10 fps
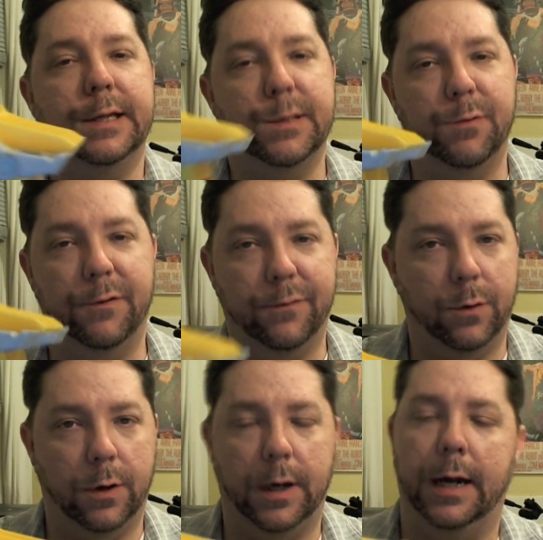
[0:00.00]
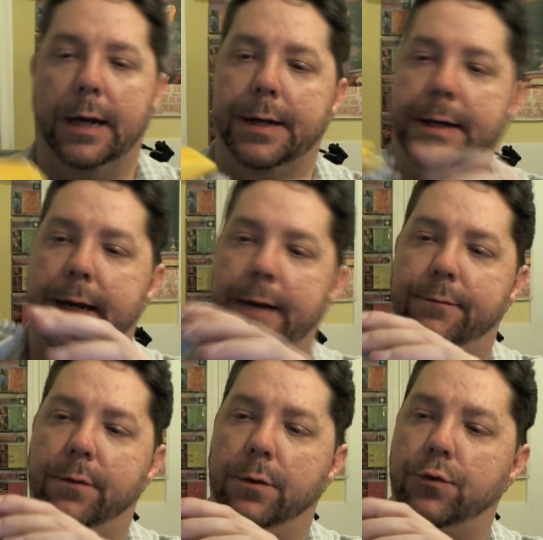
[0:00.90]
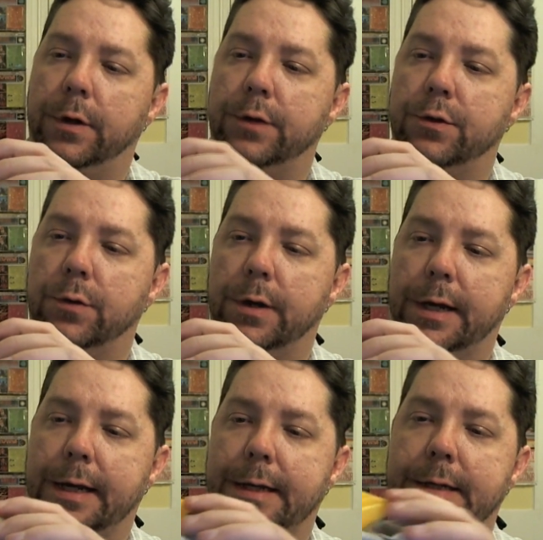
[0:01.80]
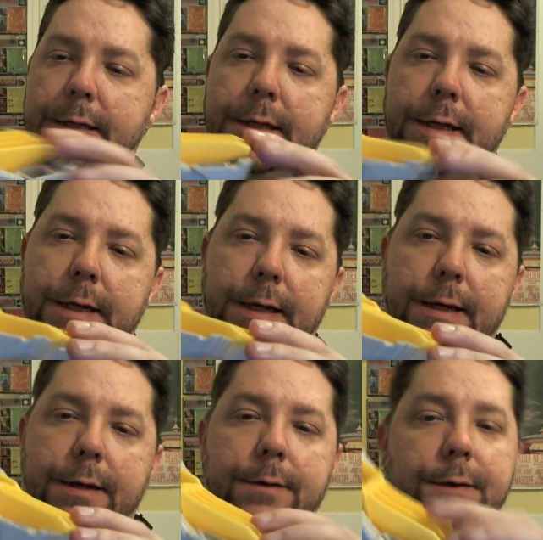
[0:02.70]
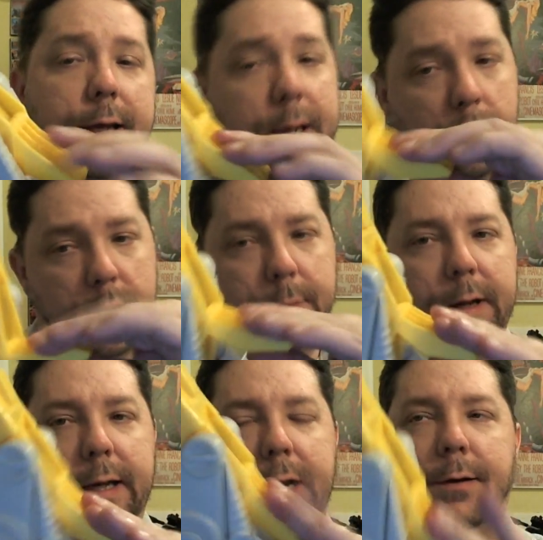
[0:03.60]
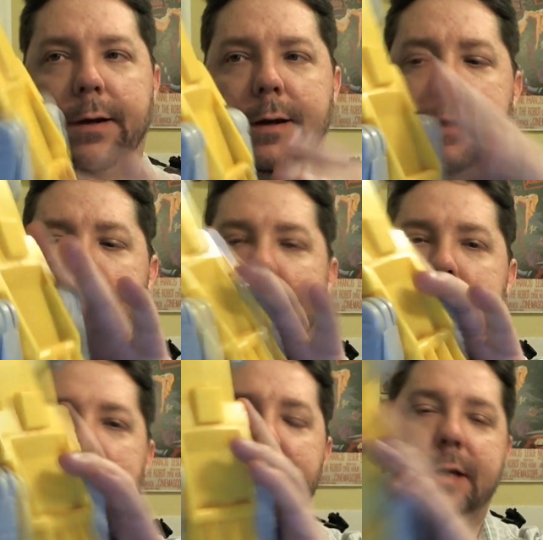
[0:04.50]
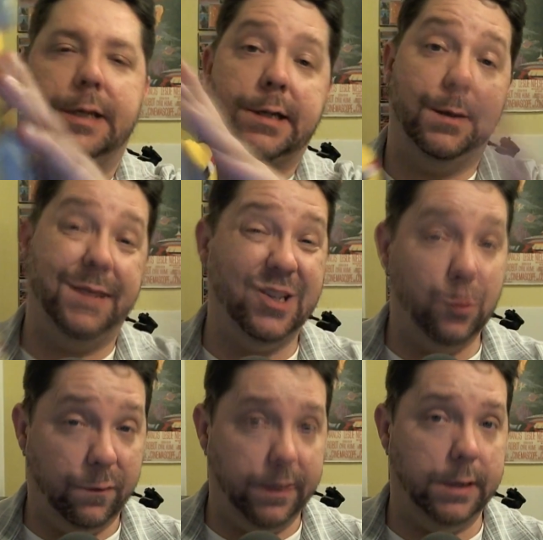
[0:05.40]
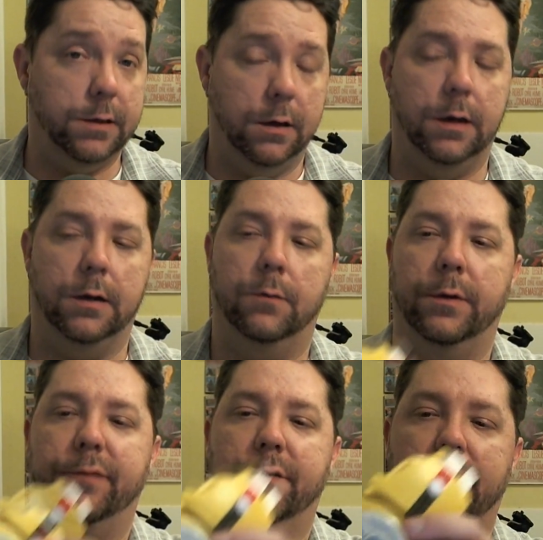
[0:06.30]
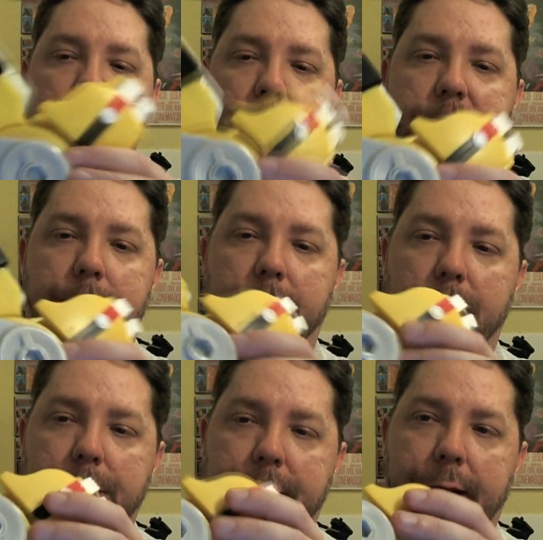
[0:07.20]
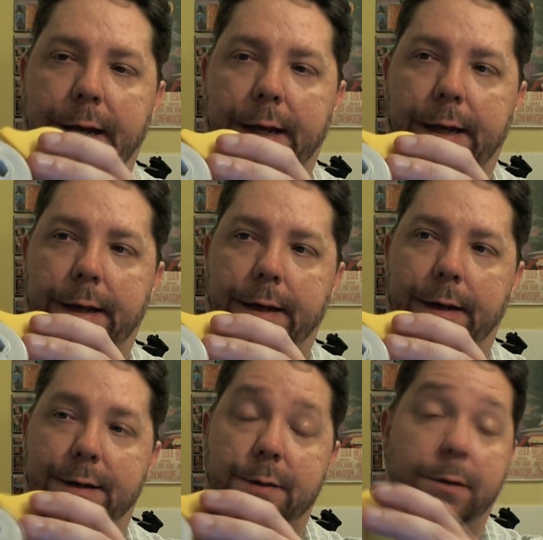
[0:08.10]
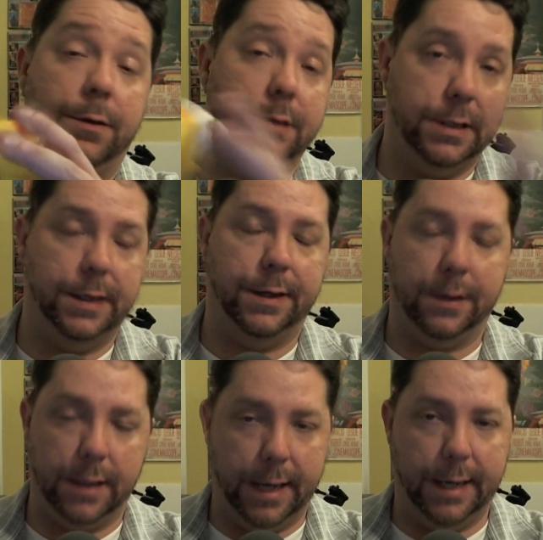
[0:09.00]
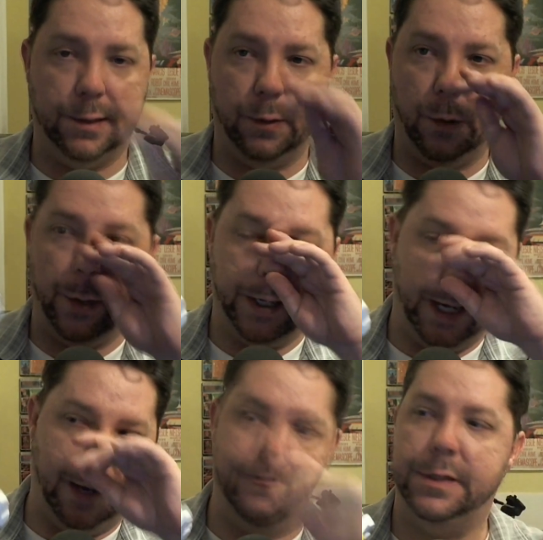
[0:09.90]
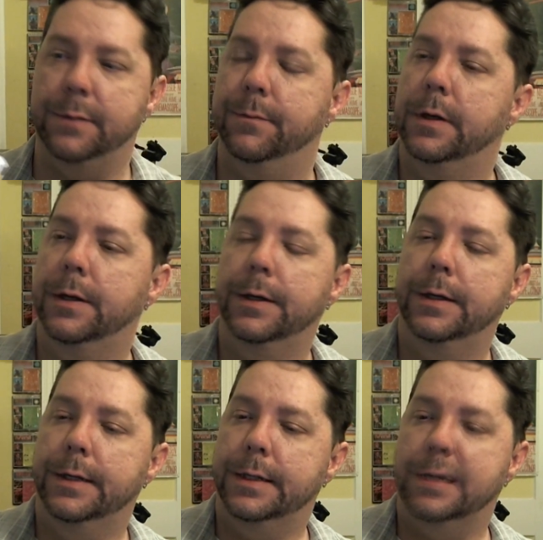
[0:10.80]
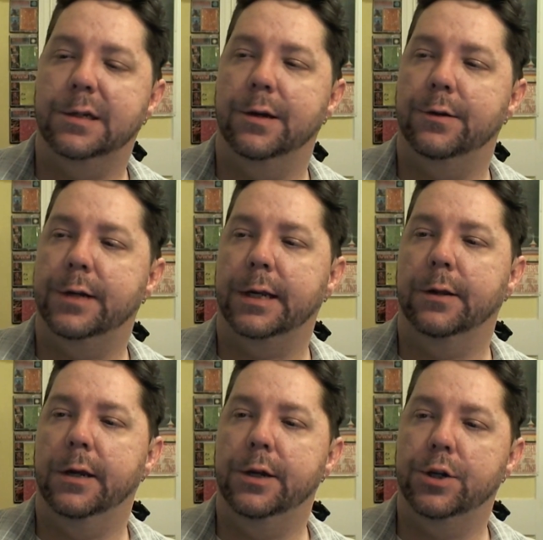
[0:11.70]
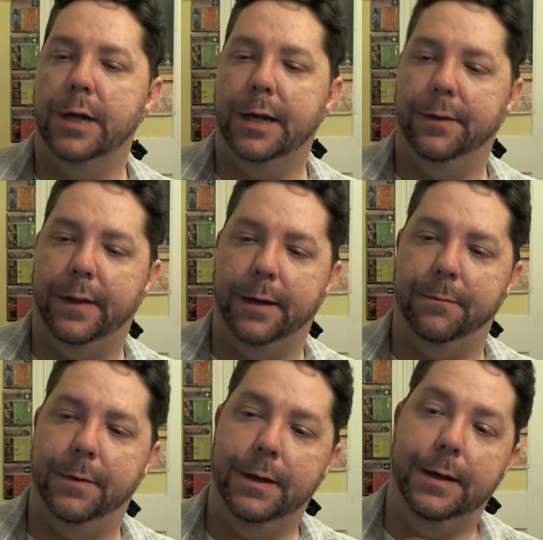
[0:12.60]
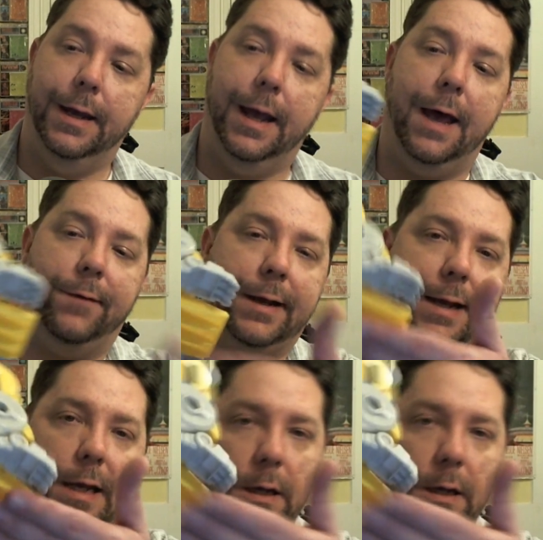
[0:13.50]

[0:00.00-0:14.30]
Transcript: before on a Voltron toy is the heel coming down, and this thing's going to be 2 feet tall when fully assembled, and supposedly the legs are going to have some decent articulation on them. Having a heel